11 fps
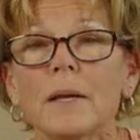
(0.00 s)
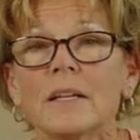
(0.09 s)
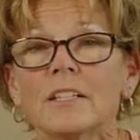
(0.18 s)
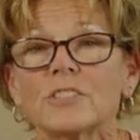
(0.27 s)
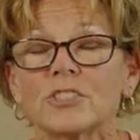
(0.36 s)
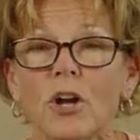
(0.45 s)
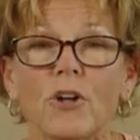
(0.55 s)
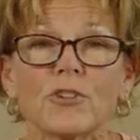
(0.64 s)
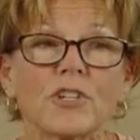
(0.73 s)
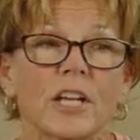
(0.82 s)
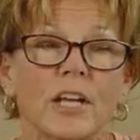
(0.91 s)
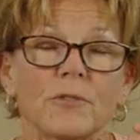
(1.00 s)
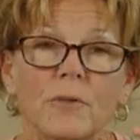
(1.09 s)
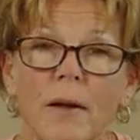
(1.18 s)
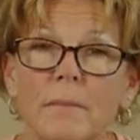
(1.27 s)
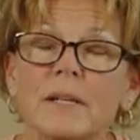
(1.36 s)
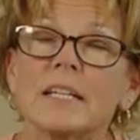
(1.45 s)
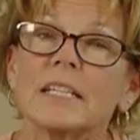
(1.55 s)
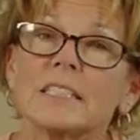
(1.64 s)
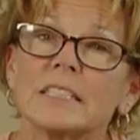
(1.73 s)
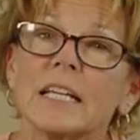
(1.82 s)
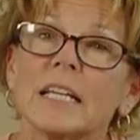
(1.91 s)
being nostalgic and
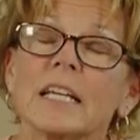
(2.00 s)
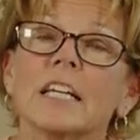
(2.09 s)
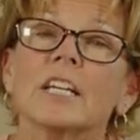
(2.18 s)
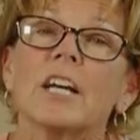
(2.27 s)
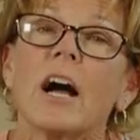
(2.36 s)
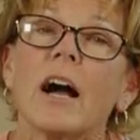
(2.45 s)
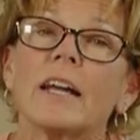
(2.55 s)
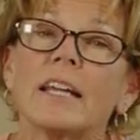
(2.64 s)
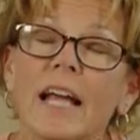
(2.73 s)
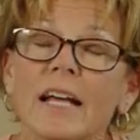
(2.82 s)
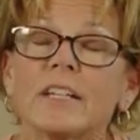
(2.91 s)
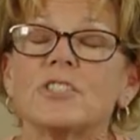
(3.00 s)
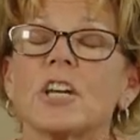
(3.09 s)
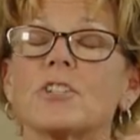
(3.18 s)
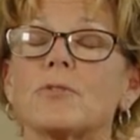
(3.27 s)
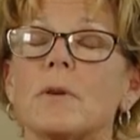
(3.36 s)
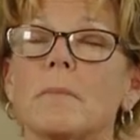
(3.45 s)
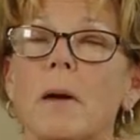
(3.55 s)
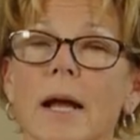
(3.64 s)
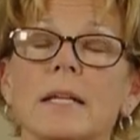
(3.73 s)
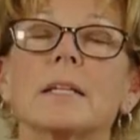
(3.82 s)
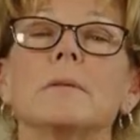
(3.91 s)
reminiscing, again, just
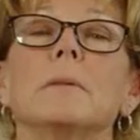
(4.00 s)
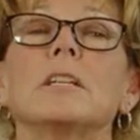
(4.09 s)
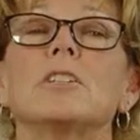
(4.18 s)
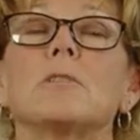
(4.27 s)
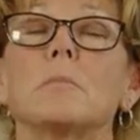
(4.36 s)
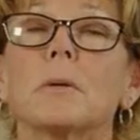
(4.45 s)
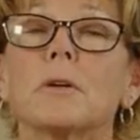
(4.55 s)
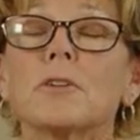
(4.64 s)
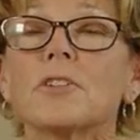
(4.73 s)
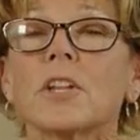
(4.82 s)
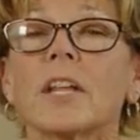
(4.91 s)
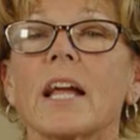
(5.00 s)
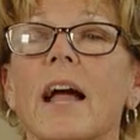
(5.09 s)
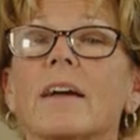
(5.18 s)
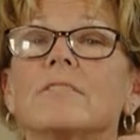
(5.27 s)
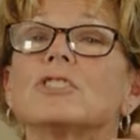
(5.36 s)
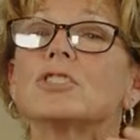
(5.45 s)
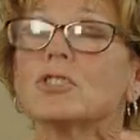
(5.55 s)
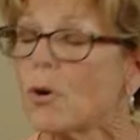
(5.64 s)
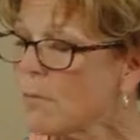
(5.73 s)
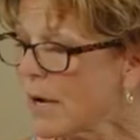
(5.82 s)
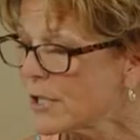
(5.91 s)
reminded me spiritually, I have
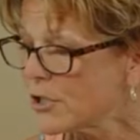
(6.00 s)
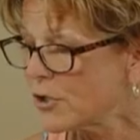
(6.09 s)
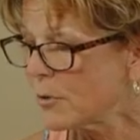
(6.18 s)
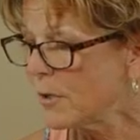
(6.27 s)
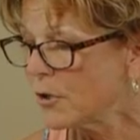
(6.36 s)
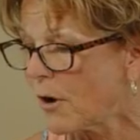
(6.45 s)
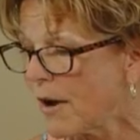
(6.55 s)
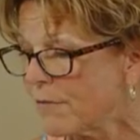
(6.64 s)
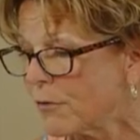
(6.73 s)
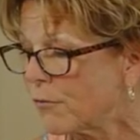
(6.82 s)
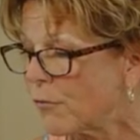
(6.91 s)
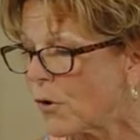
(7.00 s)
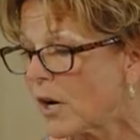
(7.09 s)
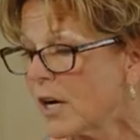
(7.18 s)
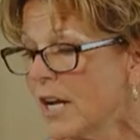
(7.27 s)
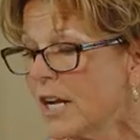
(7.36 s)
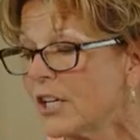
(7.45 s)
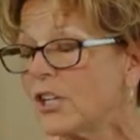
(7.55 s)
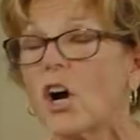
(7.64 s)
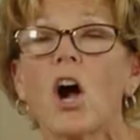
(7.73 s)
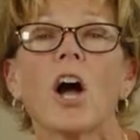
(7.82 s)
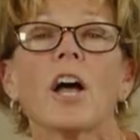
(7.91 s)
so much to be grateful for.
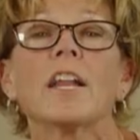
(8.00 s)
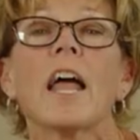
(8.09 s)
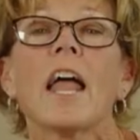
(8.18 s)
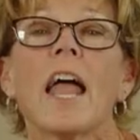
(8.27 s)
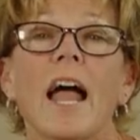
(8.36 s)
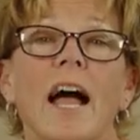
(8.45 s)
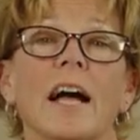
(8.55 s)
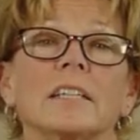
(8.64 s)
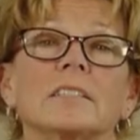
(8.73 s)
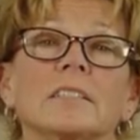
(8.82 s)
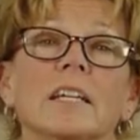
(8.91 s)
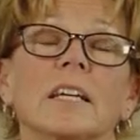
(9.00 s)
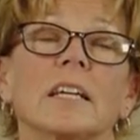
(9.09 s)
God has